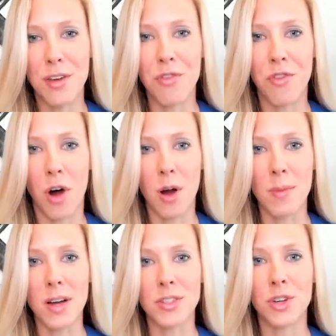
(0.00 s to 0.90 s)

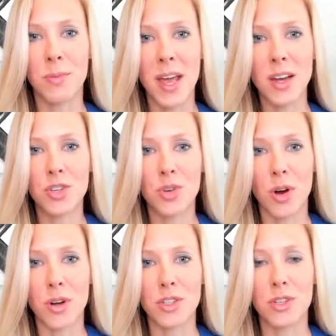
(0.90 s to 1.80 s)
Pharma. So make
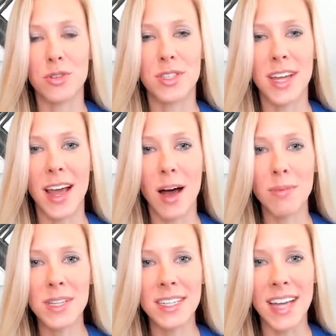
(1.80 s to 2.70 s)
sure to stay
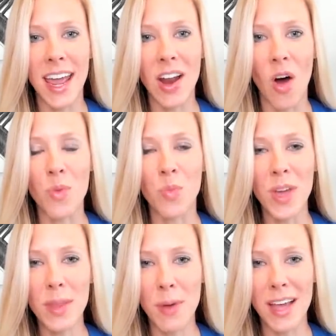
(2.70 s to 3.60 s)
up to date on
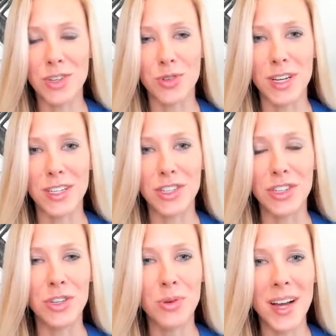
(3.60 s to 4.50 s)

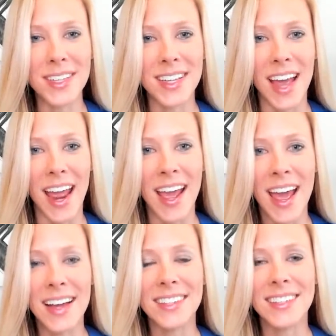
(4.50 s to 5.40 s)

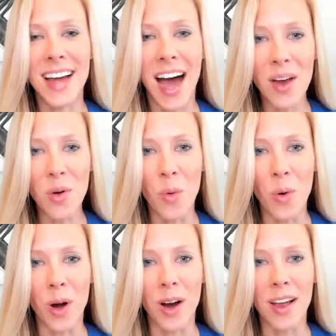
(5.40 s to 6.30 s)

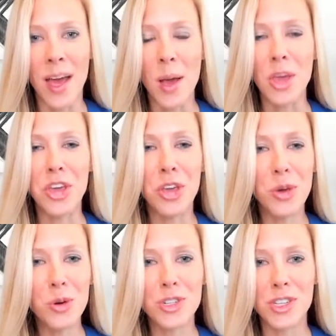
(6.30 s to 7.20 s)
WeThePatriotsUSA.org.
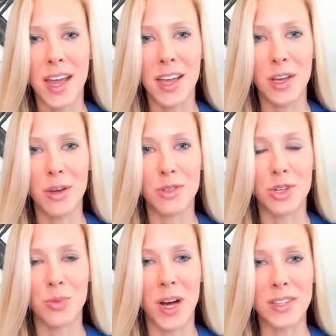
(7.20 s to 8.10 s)
Huge thank you
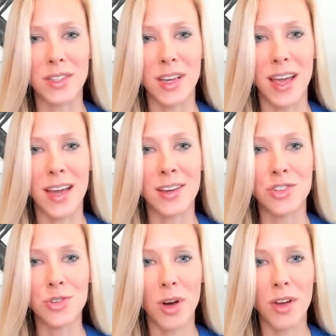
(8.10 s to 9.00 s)
to Wesley
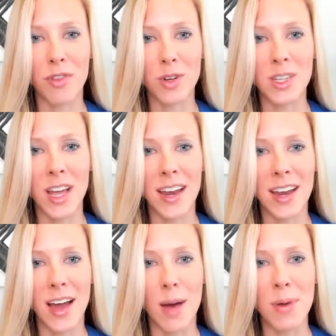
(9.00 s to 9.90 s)
and Joy for
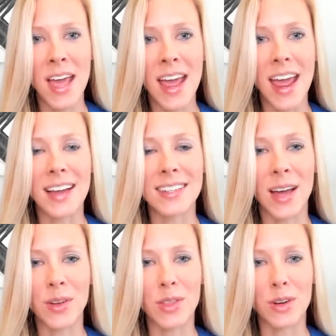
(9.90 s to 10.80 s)
standing up and
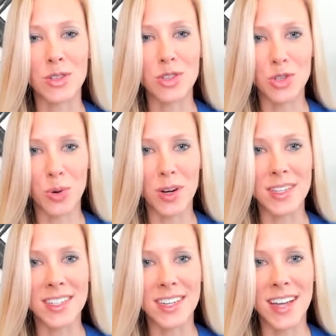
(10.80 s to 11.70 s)
telling their
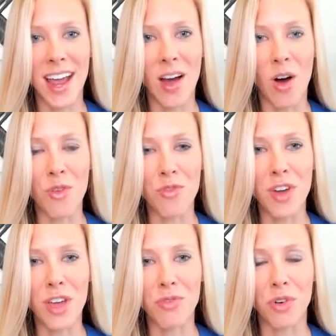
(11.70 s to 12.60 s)
stories today on
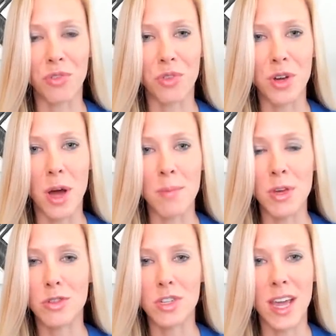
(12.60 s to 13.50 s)
Faithful Freedom.
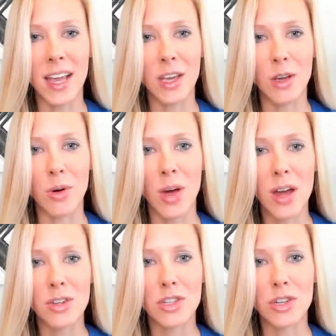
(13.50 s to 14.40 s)
Huge thank you
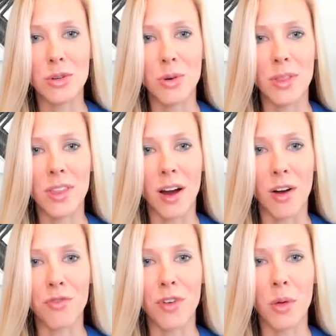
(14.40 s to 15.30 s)
to
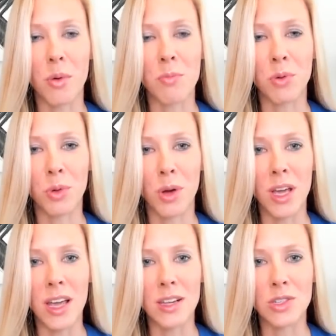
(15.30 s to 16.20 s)
their fellow
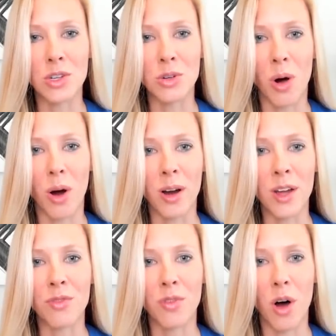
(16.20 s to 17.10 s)
employees who are
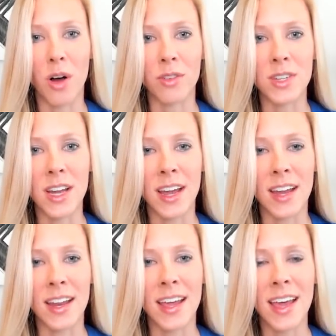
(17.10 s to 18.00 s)
involved
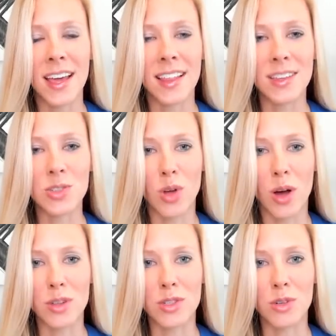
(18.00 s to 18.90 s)
in this
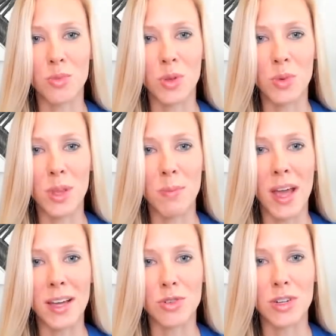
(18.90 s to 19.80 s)
lawsuit with We the
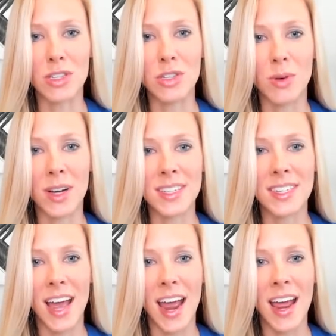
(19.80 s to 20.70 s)
Patriots
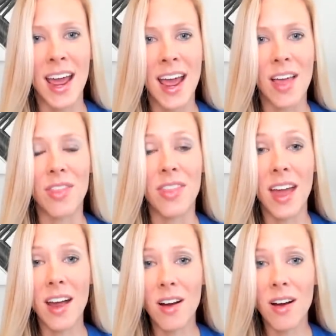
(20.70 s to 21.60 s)
USA.
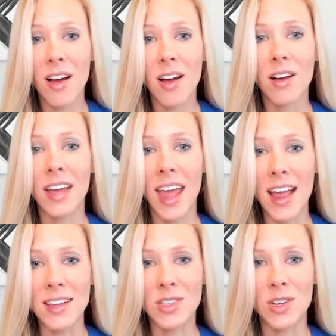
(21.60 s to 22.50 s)
Their
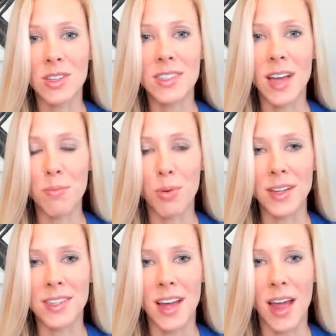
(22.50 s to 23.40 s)
case could set
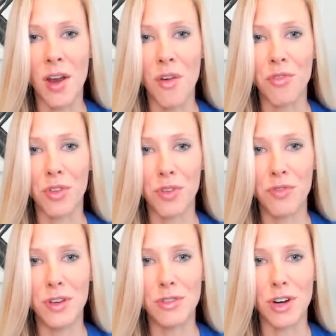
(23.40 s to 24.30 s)
precedent for the
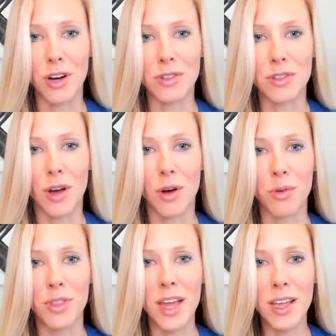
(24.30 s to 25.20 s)
future.
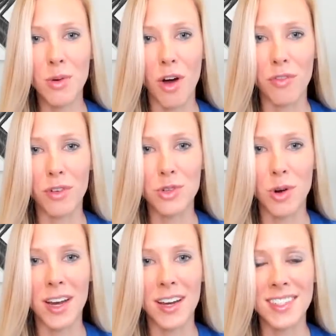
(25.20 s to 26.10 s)
So thank you all for
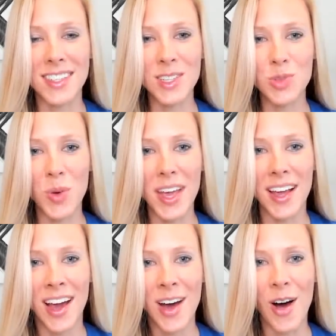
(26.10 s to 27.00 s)
joining us this
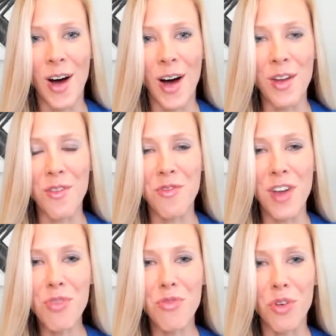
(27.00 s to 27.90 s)
week on
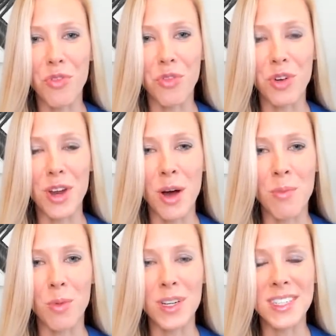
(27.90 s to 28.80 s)
Faithful
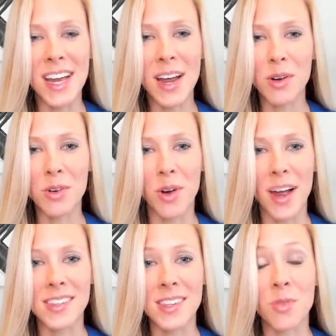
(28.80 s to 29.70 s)
Freedom with Teryn
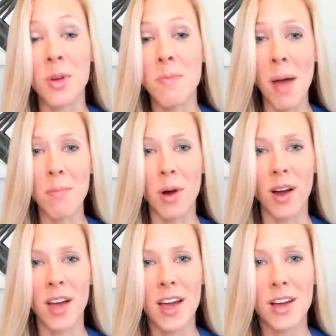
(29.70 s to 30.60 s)
Gregson.
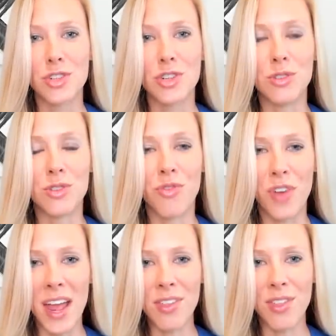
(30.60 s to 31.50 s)
Remember, choose
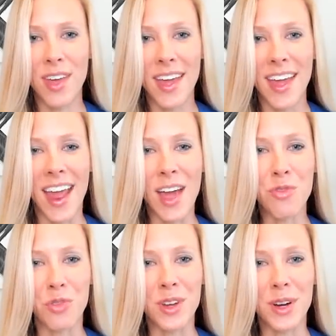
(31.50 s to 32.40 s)
faith
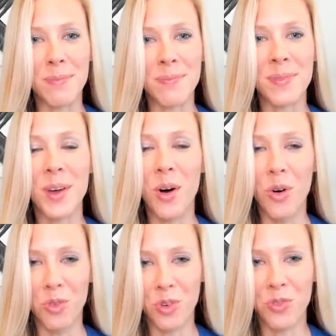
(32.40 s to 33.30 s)
and freedom
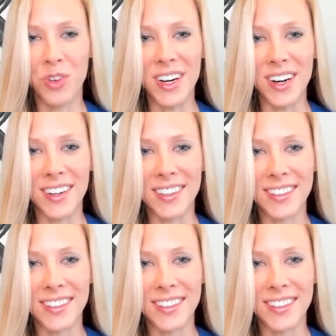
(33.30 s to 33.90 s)
over fear.